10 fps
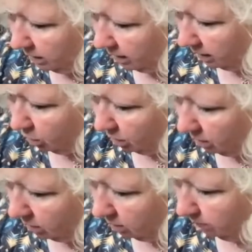
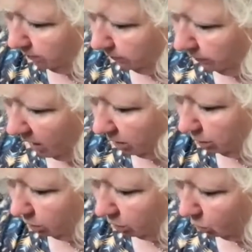sections. I'll
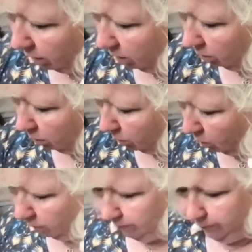do this one here in the middle.